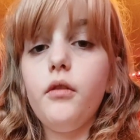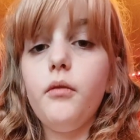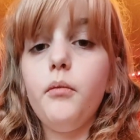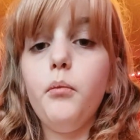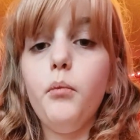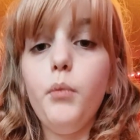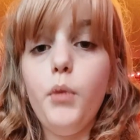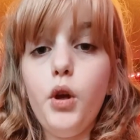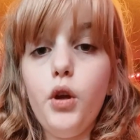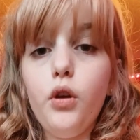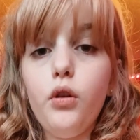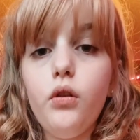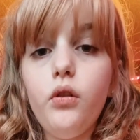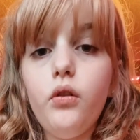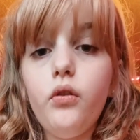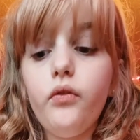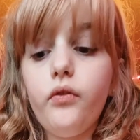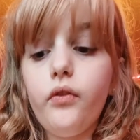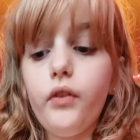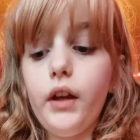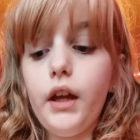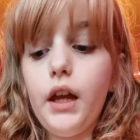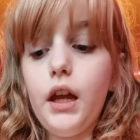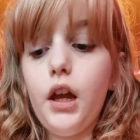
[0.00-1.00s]

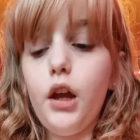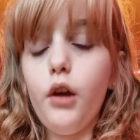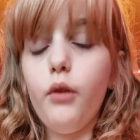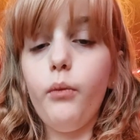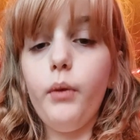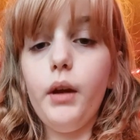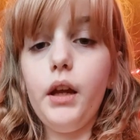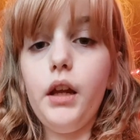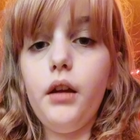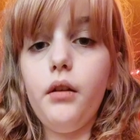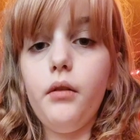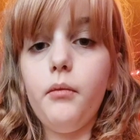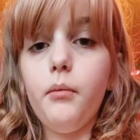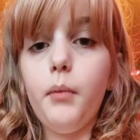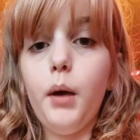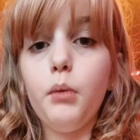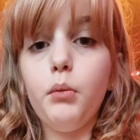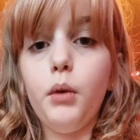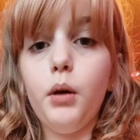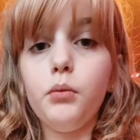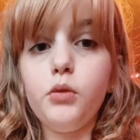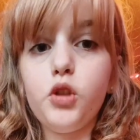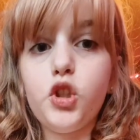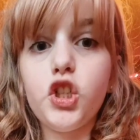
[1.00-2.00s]
move, and we, my
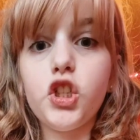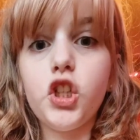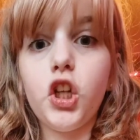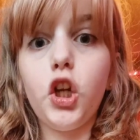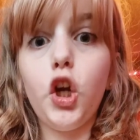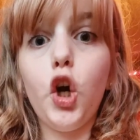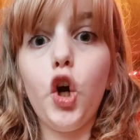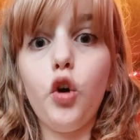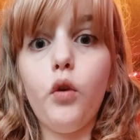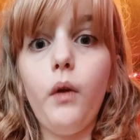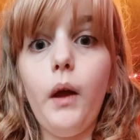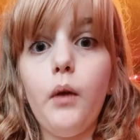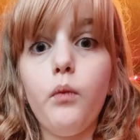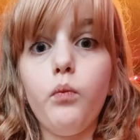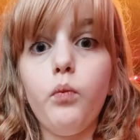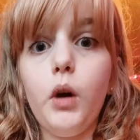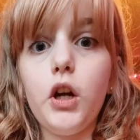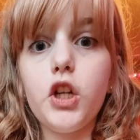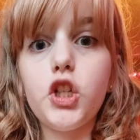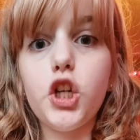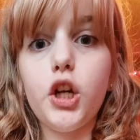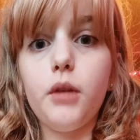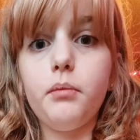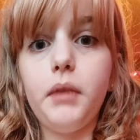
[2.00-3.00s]
mom was just like, okay,
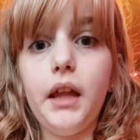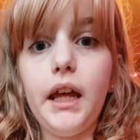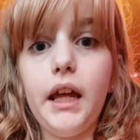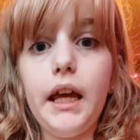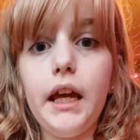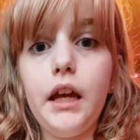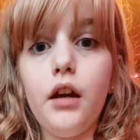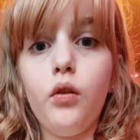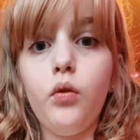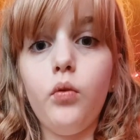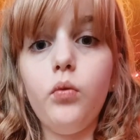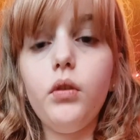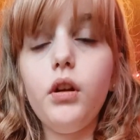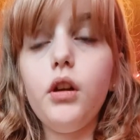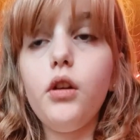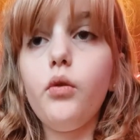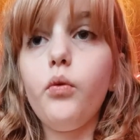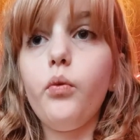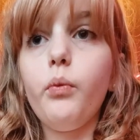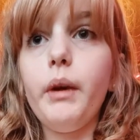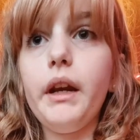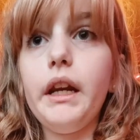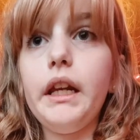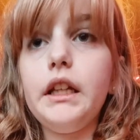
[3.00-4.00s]
rush up the hill.
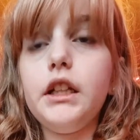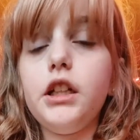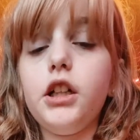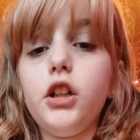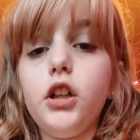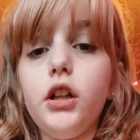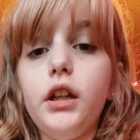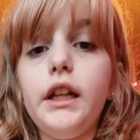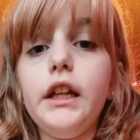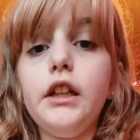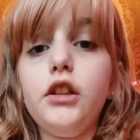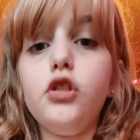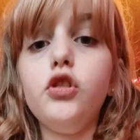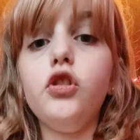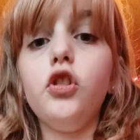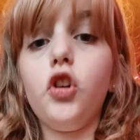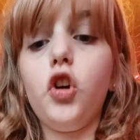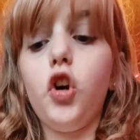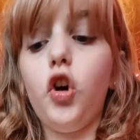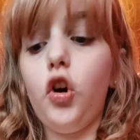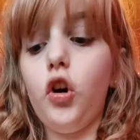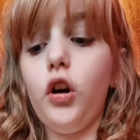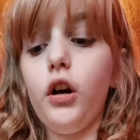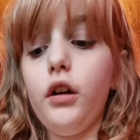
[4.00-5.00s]
We need to get to the
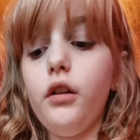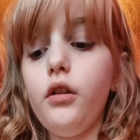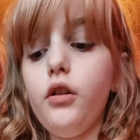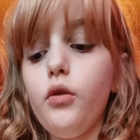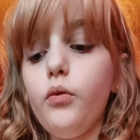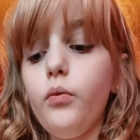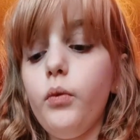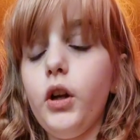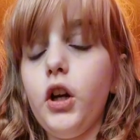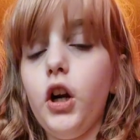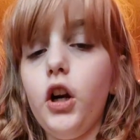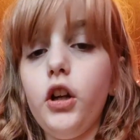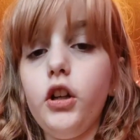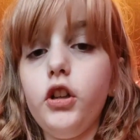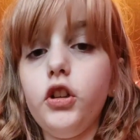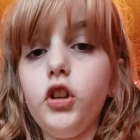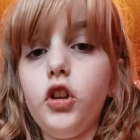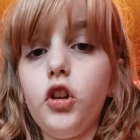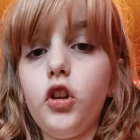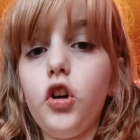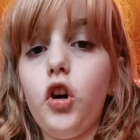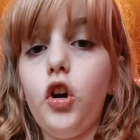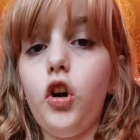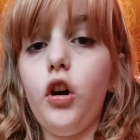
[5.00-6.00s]
car. We got into
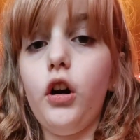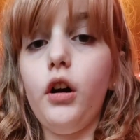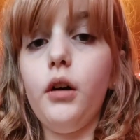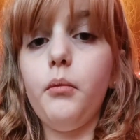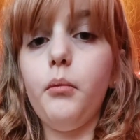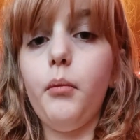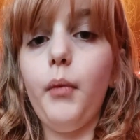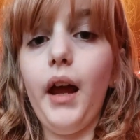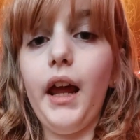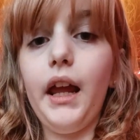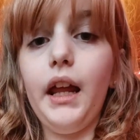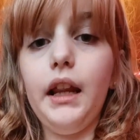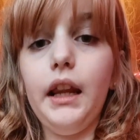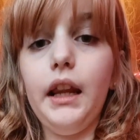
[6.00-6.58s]
a car, my,